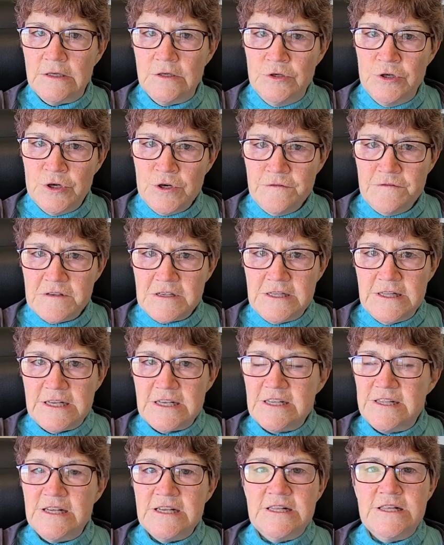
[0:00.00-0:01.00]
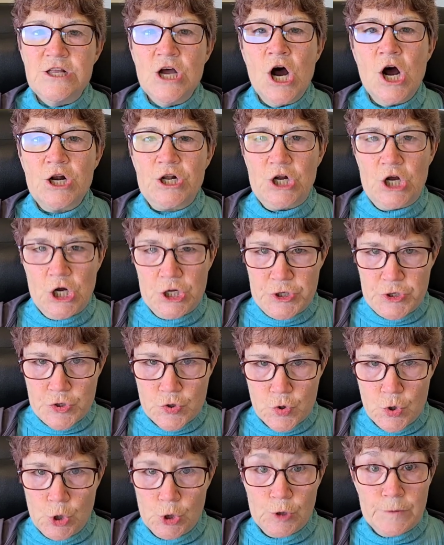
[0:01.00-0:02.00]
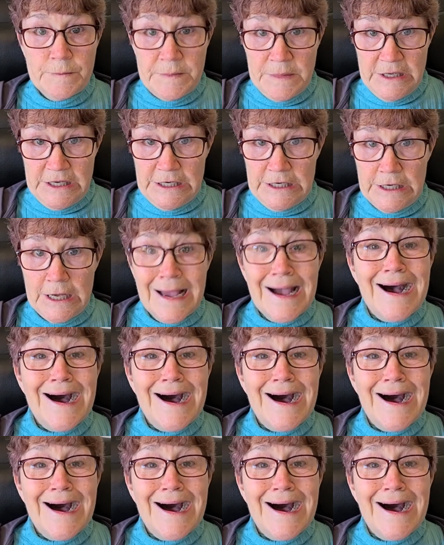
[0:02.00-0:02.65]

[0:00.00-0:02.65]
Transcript: nervousness did not control me.